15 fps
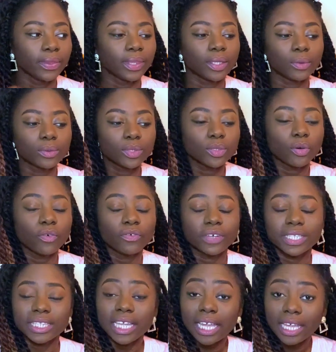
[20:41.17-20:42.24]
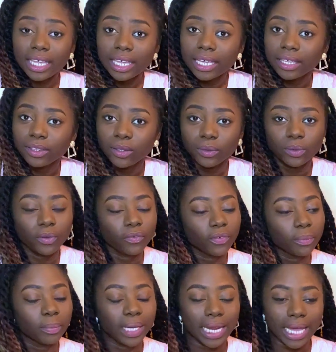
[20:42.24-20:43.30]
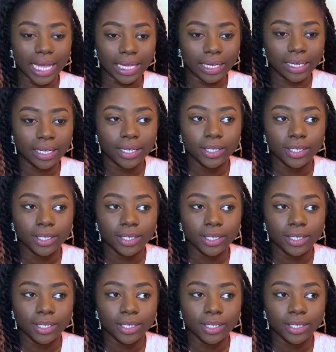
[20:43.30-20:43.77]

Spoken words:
Don't overthink. Don't overplan.